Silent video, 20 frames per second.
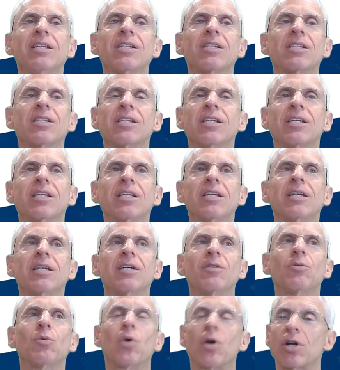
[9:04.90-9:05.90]
these
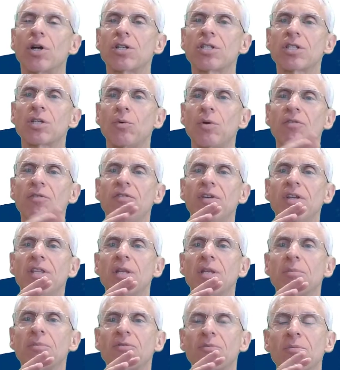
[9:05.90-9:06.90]
words that we
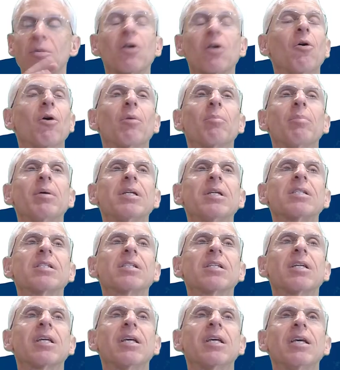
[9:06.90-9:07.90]
feed them from the
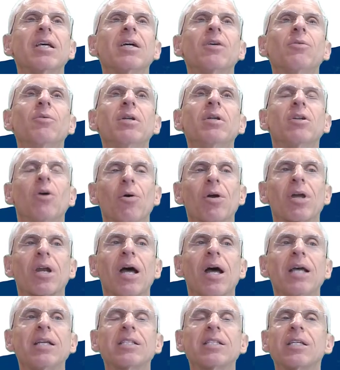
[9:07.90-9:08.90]
corpus, we
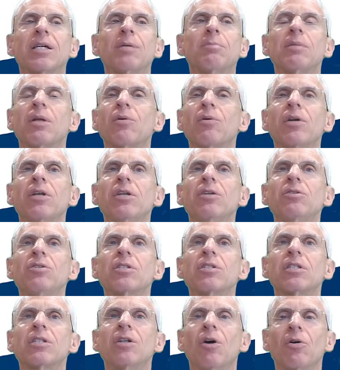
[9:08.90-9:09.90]
tokenize them, then we
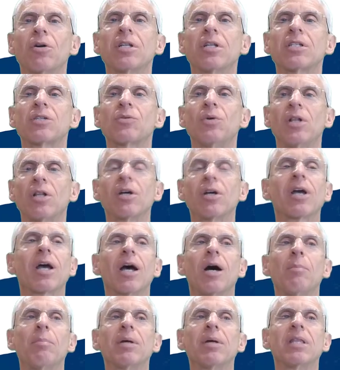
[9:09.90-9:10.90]
use the tokens, we
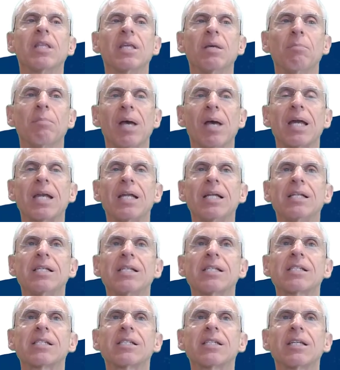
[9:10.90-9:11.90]
look up the
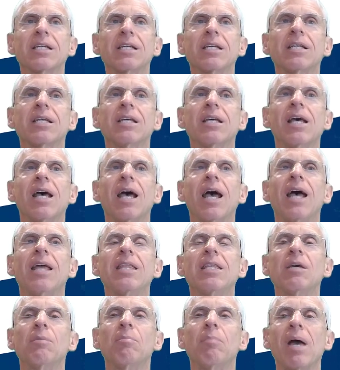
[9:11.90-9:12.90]
embeddings,
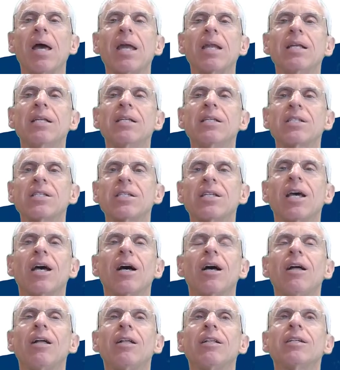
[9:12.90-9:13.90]
and the embeddings
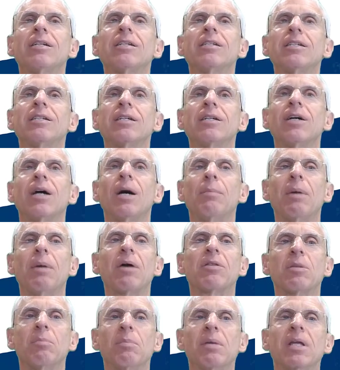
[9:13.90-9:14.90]
tell
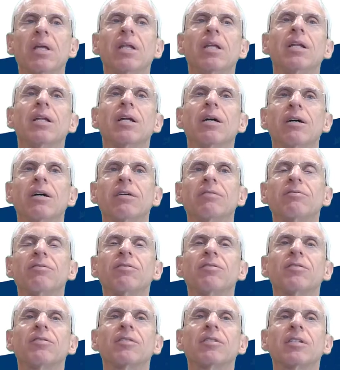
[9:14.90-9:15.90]
about the meaning
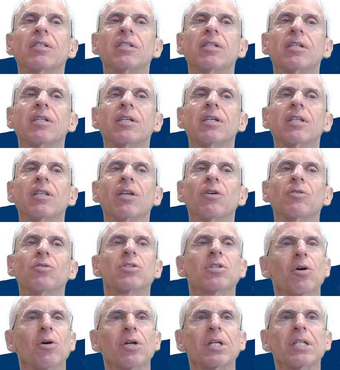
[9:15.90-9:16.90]
of
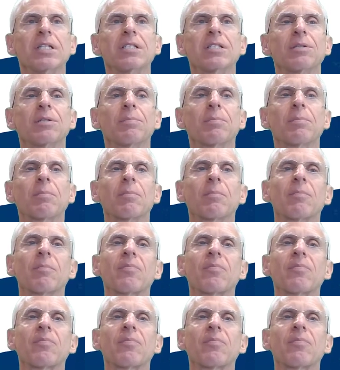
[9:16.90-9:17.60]
those tokens.